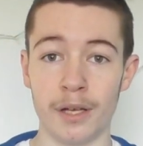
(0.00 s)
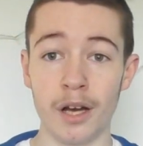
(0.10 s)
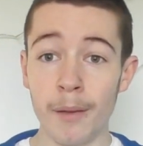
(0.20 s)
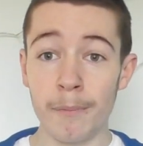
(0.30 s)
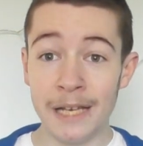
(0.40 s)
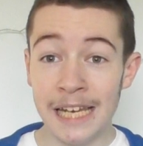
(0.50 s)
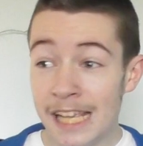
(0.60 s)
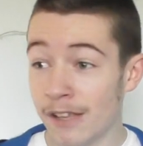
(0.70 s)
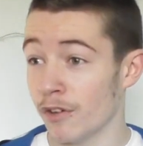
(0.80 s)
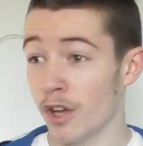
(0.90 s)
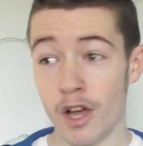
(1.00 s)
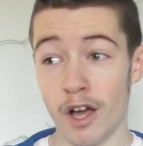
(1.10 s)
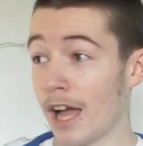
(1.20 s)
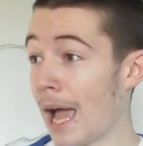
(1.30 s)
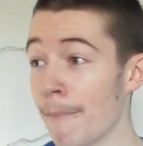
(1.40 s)
And I believe,
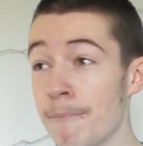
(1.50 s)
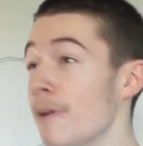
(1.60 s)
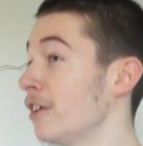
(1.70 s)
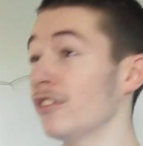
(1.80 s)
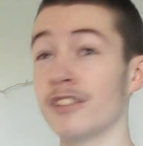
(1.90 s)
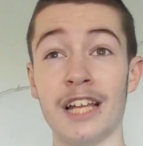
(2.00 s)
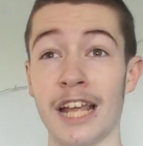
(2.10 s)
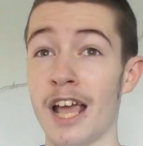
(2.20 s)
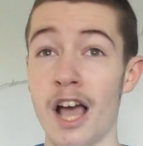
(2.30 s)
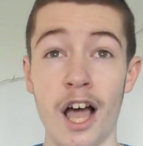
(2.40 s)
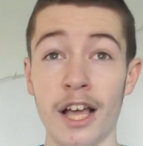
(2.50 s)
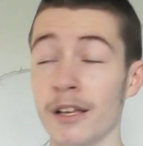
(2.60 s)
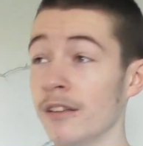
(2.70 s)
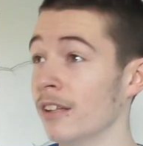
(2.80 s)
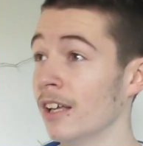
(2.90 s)
ambitiously, I
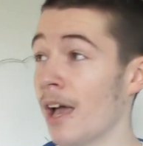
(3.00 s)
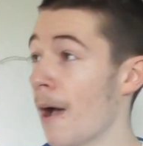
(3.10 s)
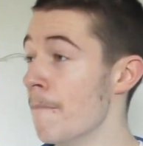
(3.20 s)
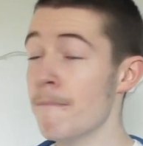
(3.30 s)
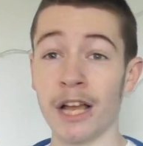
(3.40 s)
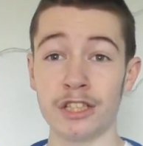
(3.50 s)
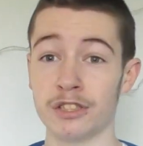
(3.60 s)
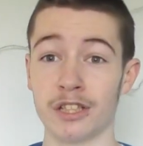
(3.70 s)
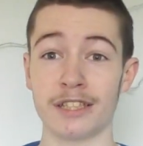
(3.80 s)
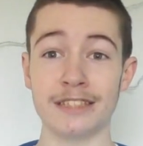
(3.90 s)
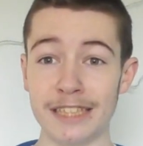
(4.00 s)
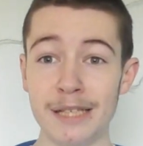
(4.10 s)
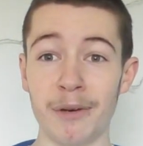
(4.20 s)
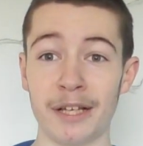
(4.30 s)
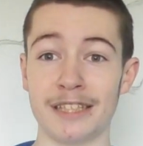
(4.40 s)
can imagine, I can
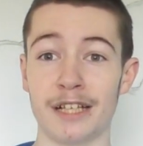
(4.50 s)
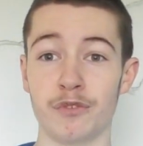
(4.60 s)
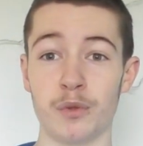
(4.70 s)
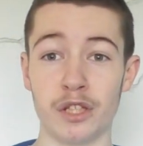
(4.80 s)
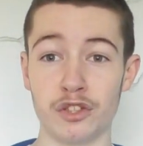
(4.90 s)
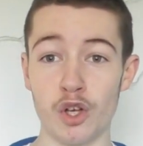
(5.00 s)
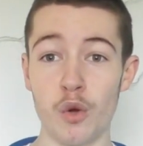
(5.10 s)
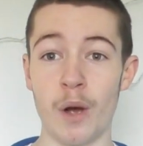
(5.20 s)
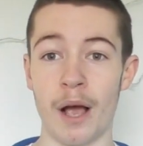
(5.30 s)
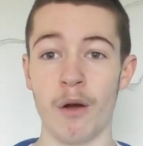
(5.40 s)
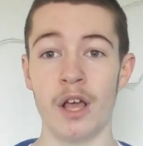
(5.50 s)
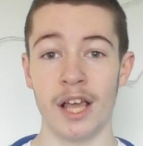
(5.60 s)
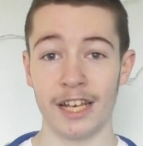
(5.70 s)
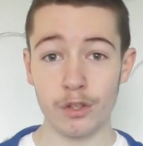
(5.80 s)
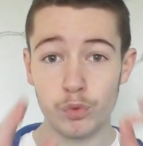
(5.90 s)
see myself doing so well.
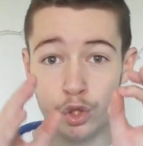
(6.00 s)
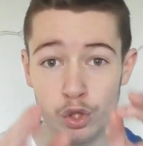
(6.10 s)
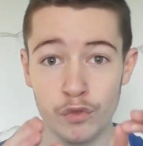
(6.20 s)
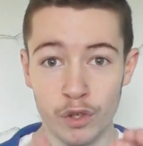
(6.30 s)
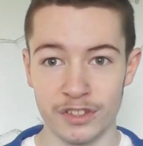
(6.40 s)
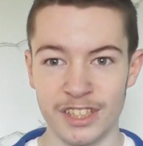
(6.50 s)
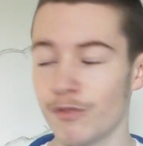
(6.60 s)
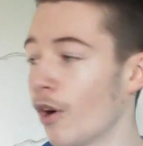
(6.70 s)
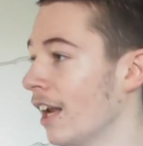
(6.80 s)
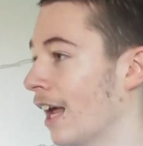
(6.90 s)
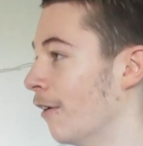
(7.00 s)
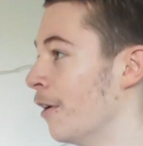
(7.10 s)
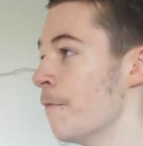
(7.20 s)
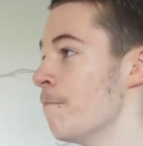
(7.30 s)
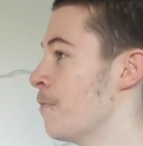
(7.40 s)
And that's what you've got to see right now.